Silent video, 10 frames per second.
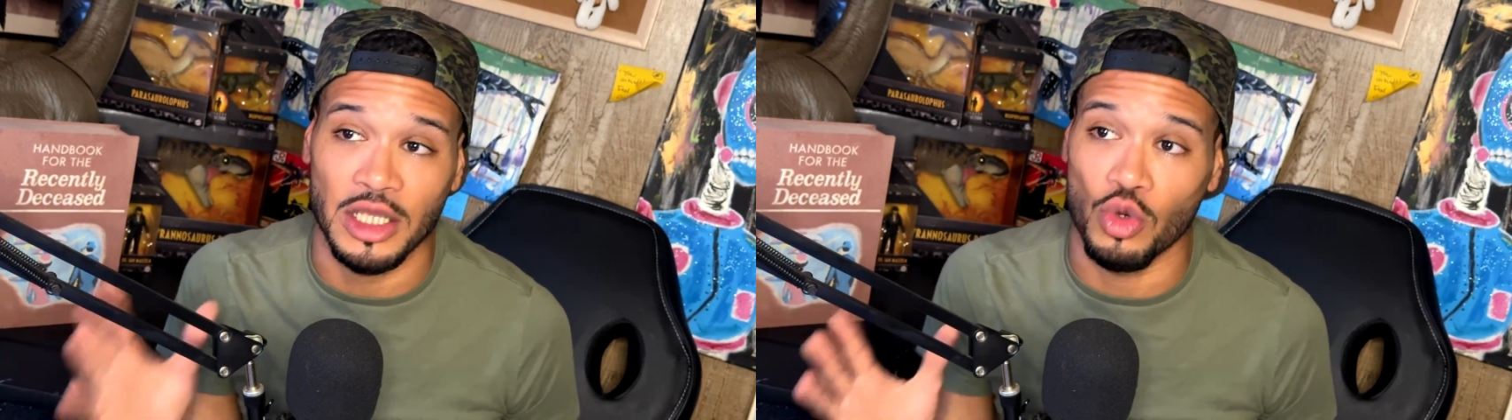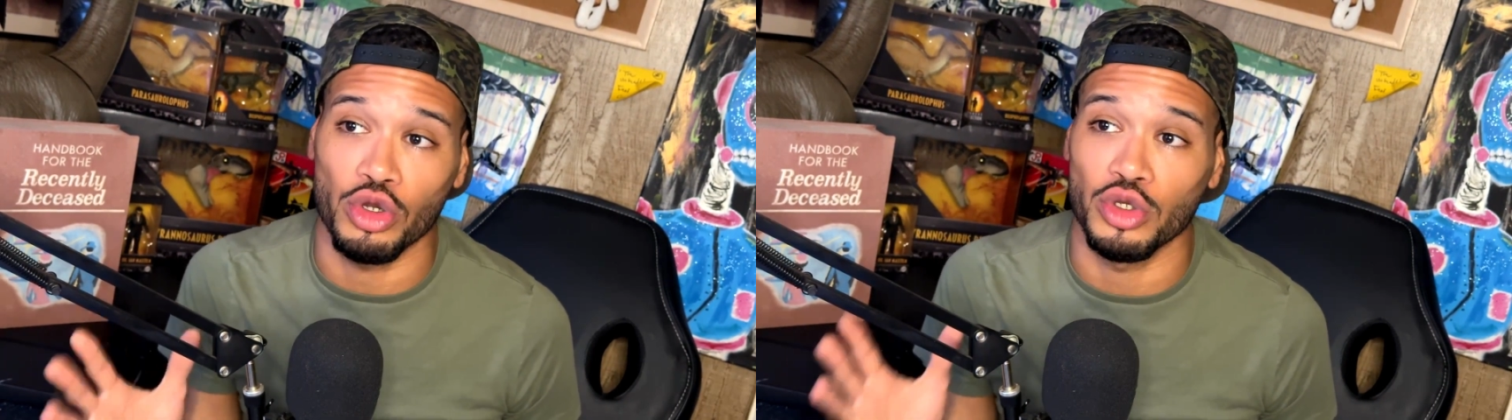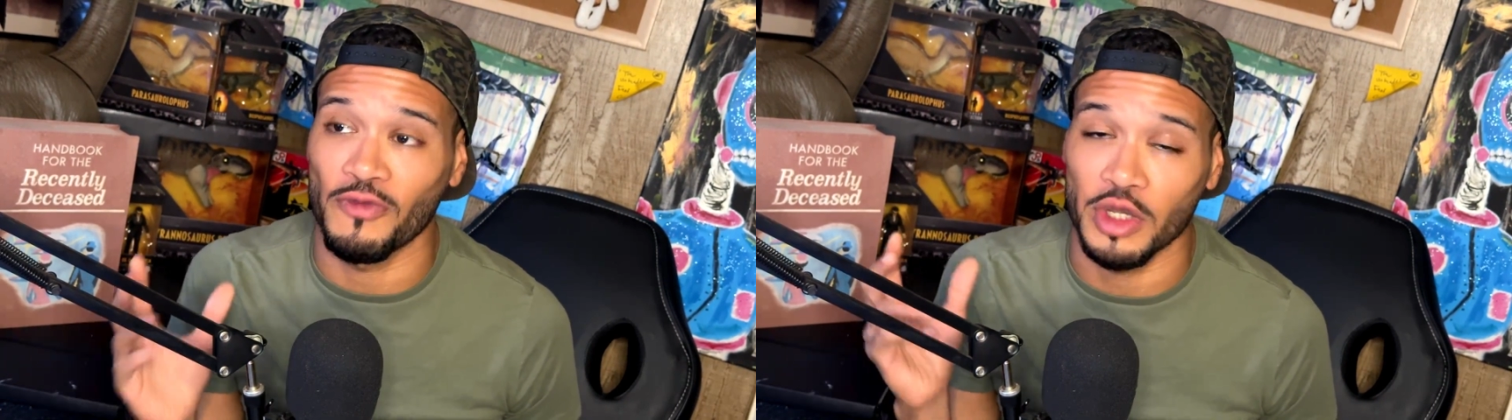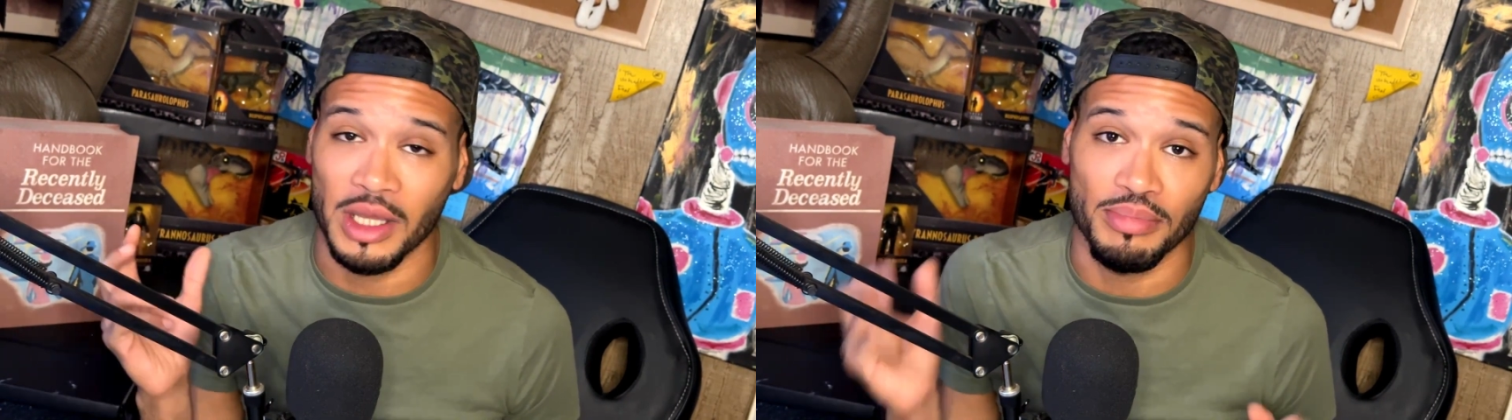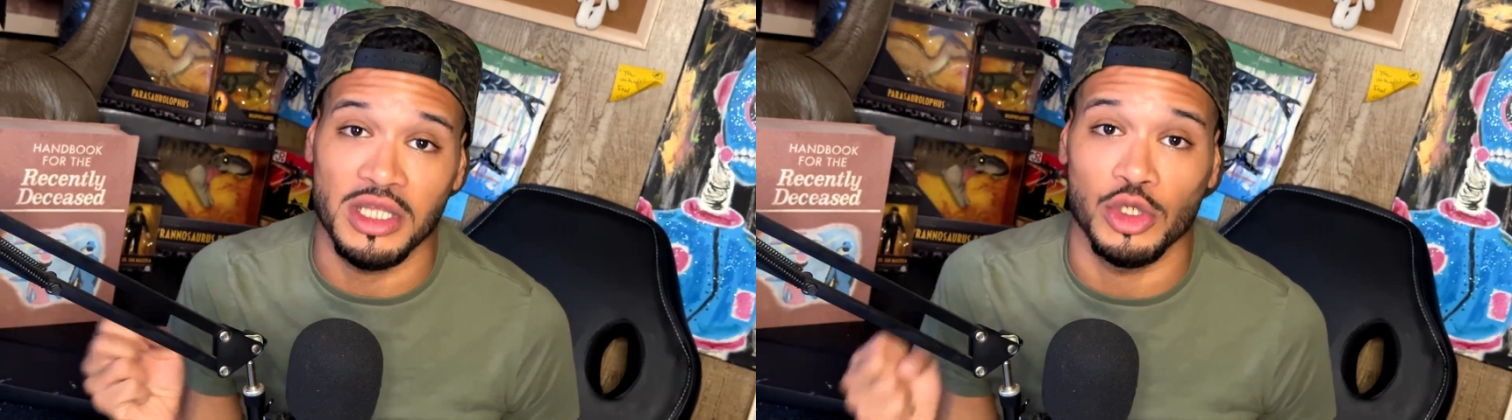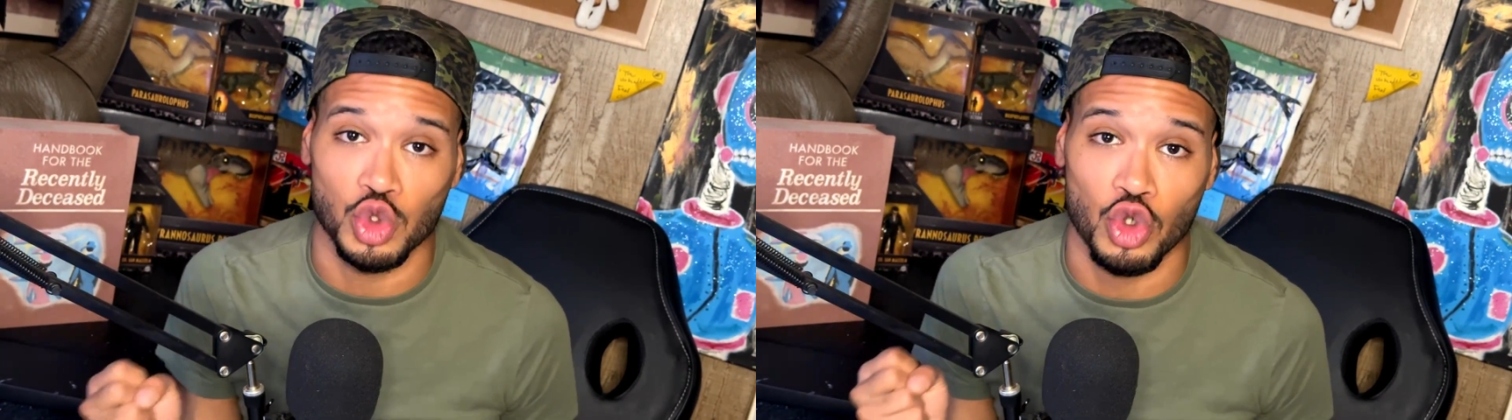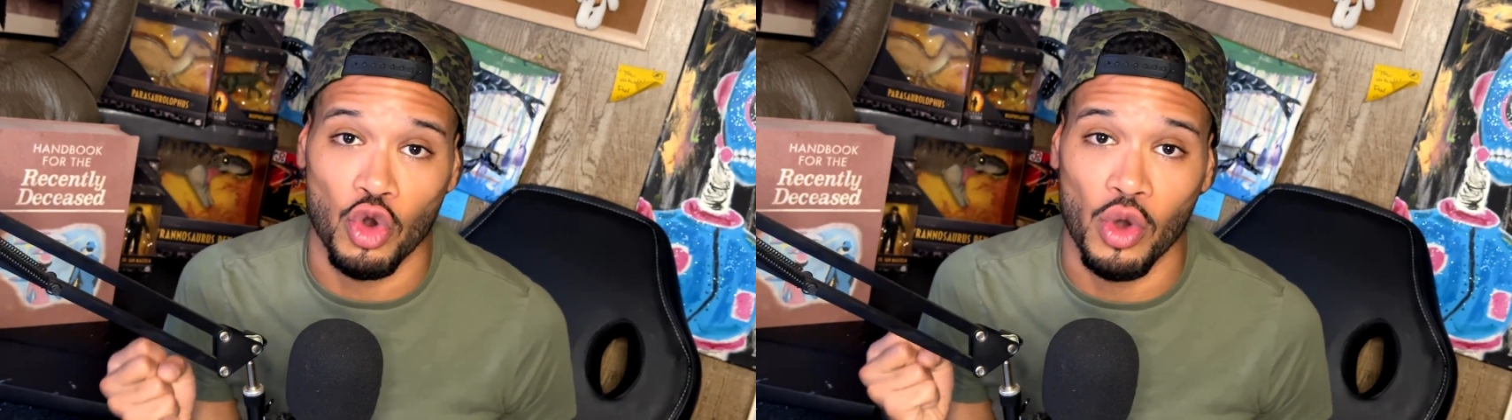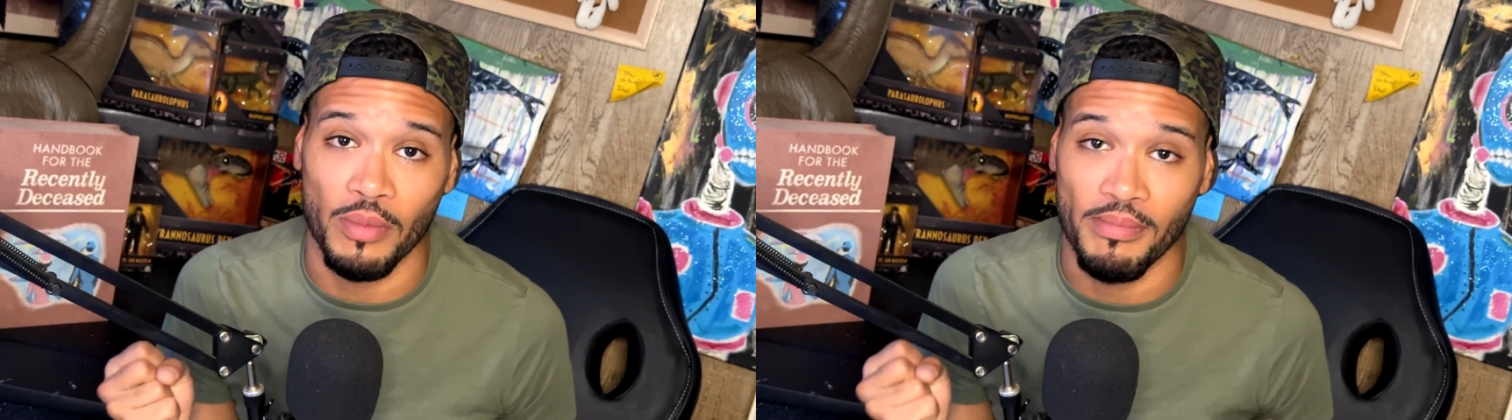in order for complete
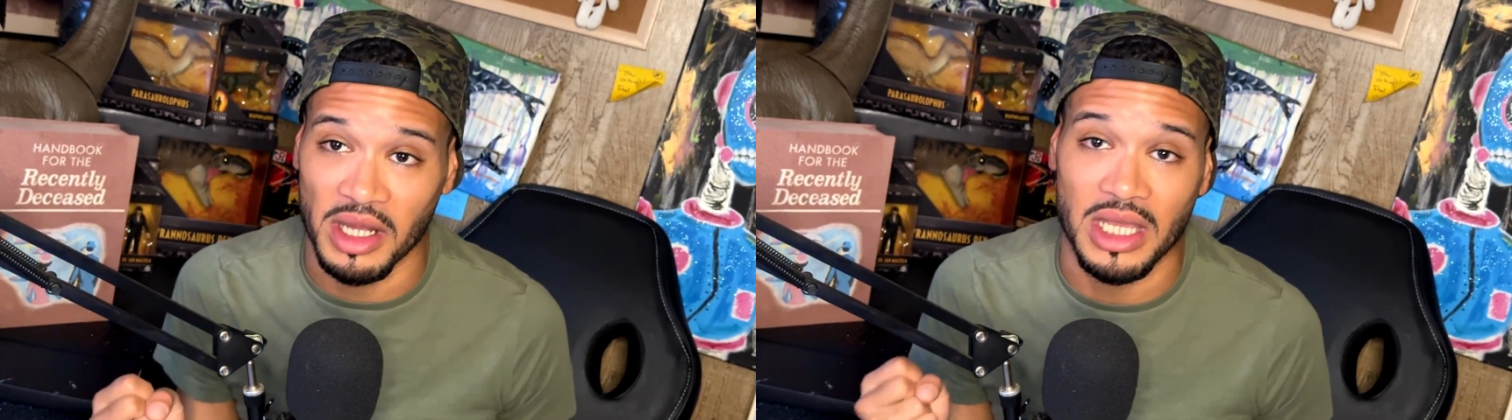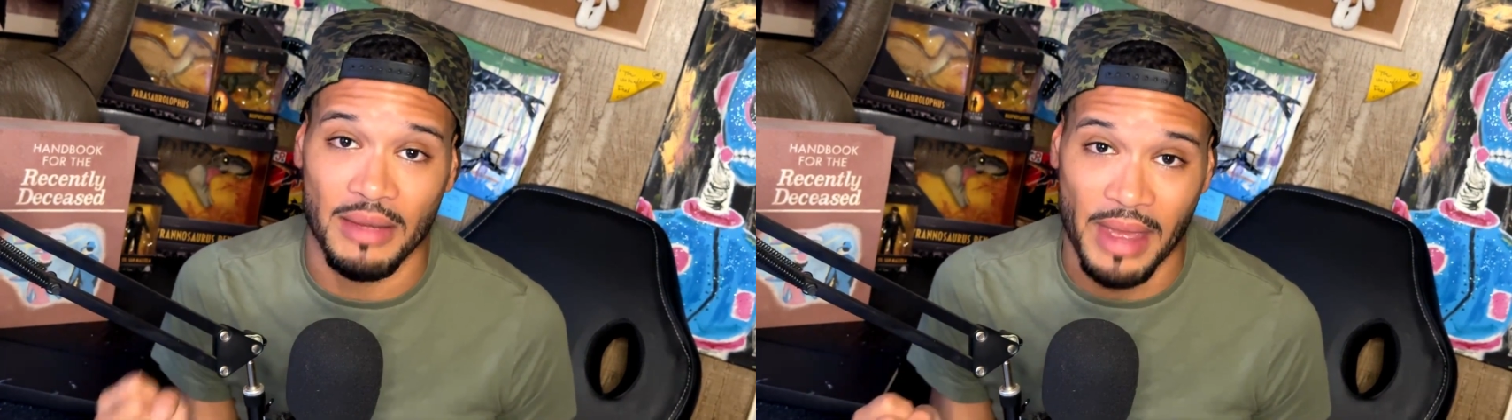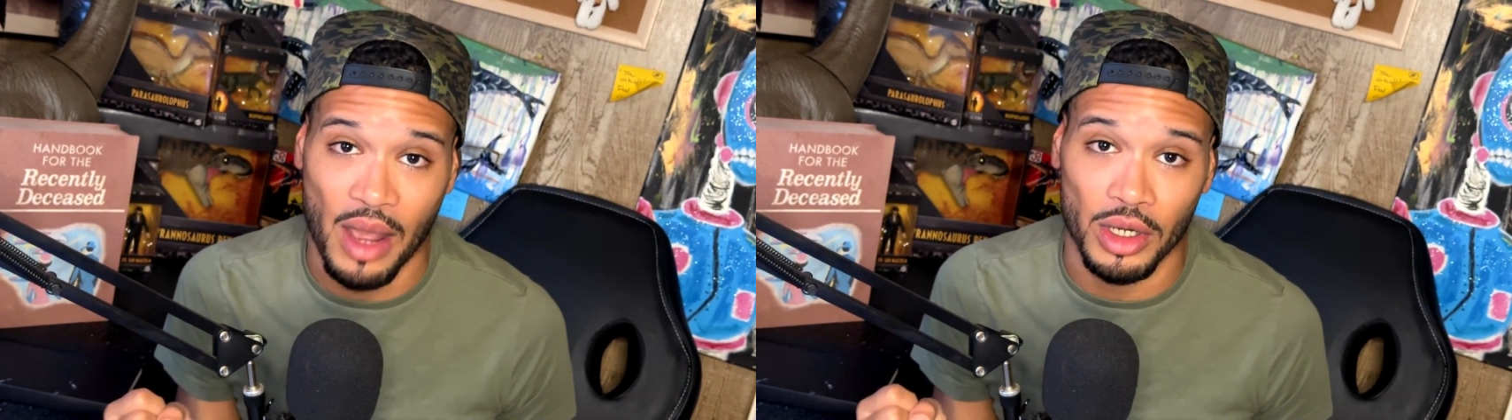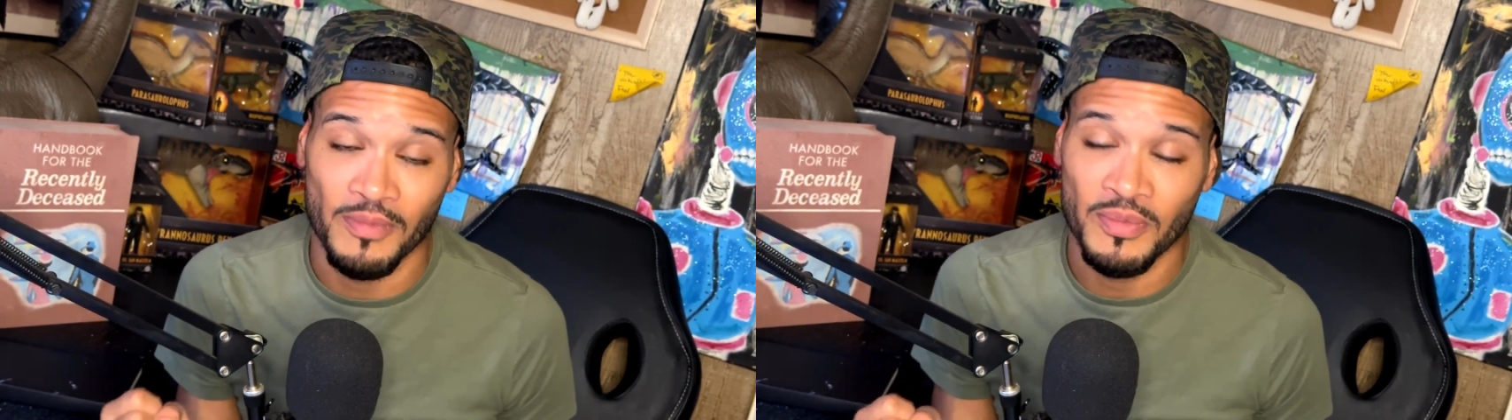control of money and power.